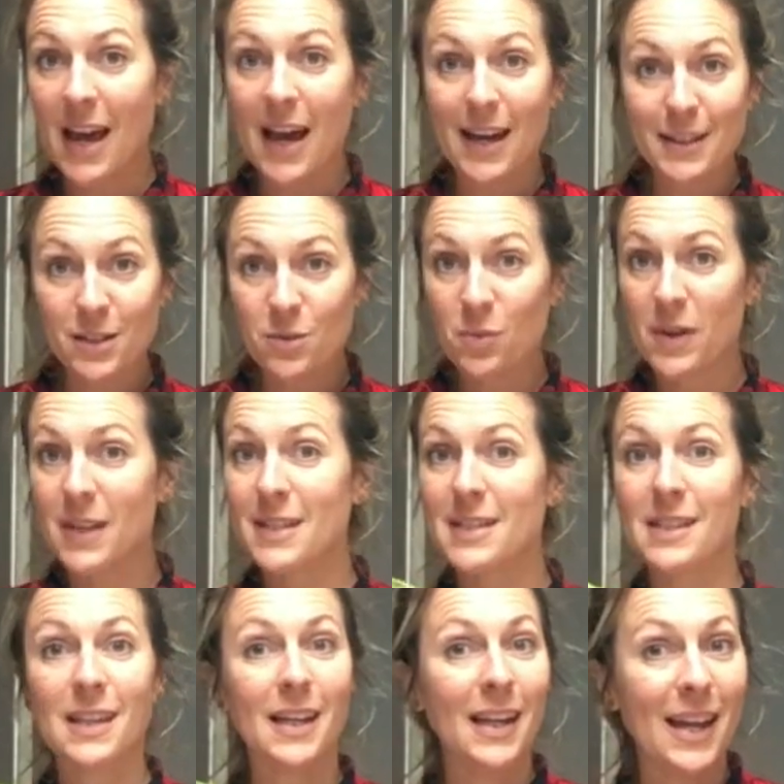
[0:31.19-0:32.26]
hand
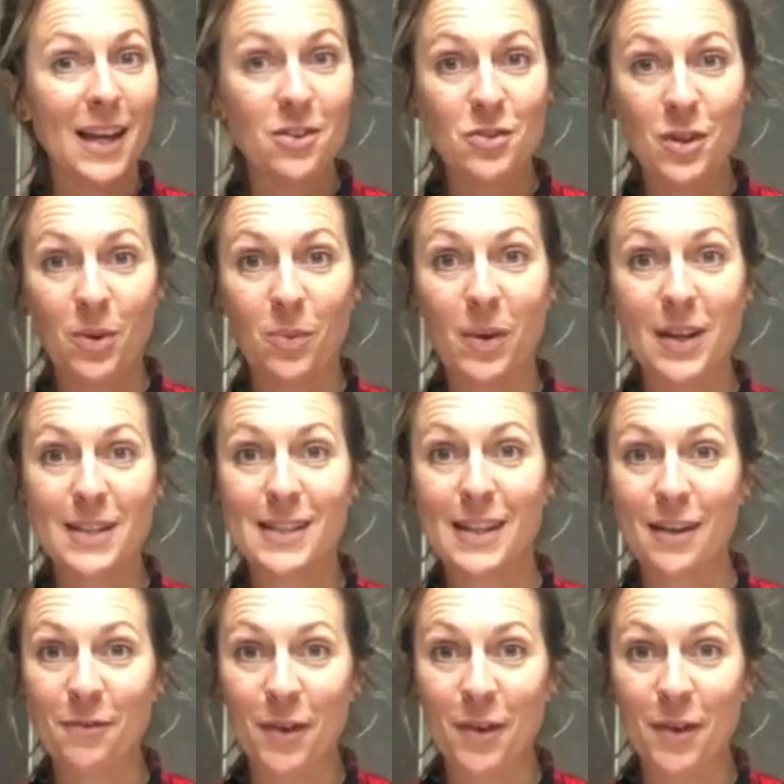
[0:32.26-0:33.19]
whisk, electric whisk.